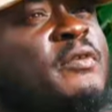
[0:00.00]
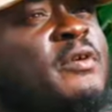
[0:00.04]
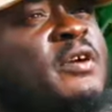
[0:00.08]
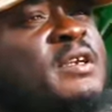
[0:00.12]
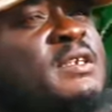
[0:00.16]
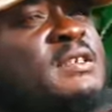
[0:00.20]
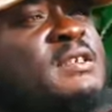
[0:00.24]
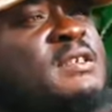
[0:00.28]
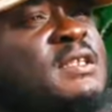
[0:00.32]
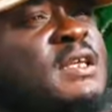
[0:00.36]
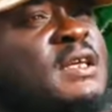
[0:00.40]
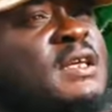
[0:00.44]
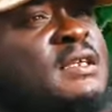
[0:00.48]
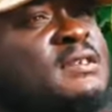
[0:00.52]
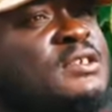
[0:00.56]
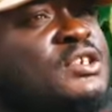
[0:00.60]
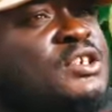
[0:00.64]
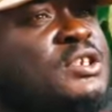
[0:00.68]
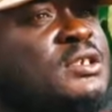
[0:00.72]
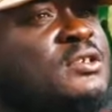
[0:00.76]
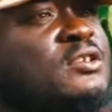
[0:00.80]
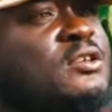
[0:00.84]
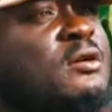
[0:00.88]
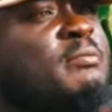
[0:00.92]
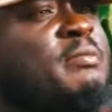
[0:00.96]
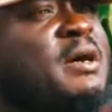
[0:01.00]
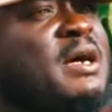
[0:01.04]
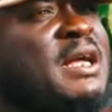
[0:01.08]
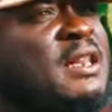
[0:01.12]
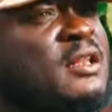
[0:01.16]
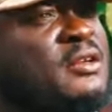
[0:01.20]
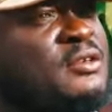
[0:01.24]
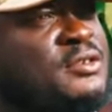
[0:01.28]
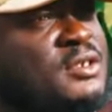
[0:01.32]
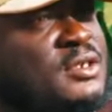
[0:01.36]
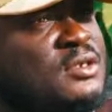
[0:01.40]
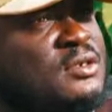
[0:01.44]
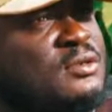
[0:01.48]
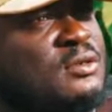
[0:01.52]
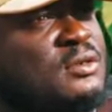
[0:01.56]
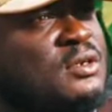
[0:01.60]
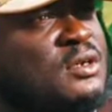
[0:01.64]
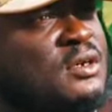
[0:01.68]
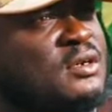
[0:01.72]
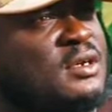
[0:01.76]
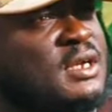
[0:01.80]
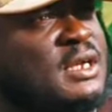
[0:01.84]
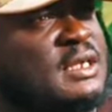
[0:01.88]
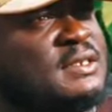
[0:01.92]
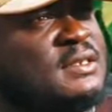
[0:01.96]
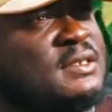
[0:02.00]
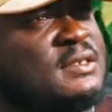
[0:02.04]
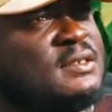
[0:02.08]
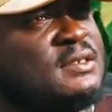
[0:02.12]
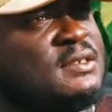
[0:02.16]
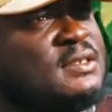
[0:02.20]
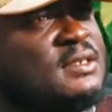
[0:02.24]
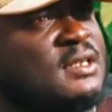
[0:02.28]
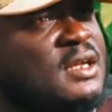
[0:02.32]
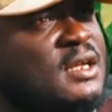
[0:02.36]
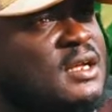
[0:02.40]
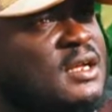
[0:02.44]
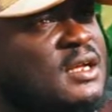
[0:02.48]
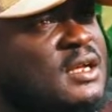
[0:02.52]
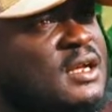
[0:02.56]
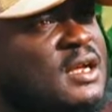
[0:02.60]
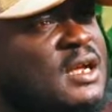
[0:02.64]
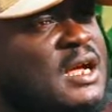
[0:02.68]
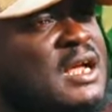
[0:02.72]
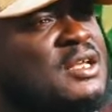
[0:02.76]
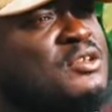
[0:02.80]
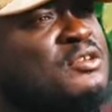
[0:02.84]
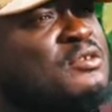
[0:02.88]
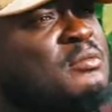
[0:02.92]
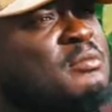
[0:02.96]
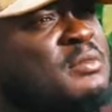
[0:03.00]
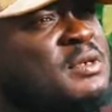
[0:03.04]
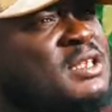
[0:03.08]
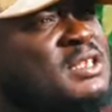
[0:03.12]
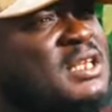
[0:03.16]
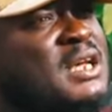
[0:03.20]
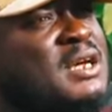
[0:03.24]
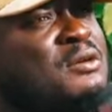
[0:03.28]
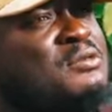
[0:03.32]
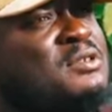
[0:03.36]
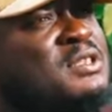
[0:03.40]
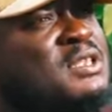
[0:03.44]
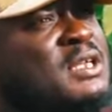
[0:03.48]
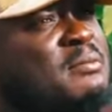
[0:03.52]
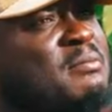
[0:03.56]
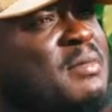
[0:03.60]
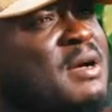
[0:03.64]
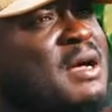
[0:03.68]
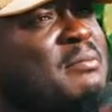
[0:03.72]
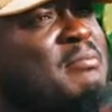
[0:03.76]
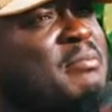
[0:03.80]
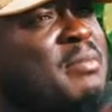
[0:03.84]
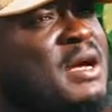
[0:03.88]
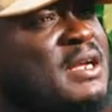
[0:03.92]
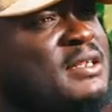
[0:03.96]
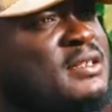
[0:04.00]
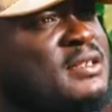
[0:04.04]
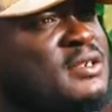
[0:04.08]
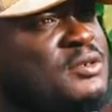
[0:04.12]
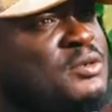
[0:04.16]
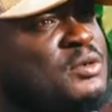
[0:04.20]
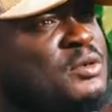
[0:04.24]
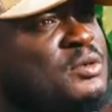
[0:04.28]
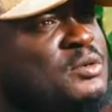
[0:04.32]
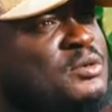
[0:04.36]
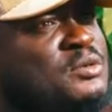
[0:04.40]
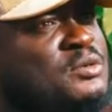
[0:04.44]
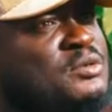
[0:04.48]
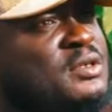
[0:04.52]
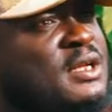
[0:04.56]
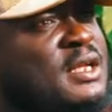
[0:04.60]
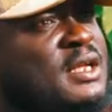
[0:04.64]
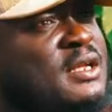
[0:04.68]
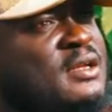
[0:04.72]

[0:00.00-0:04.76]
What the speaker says: For instance, she's your biological younger sister. And you meet her with a man by the road.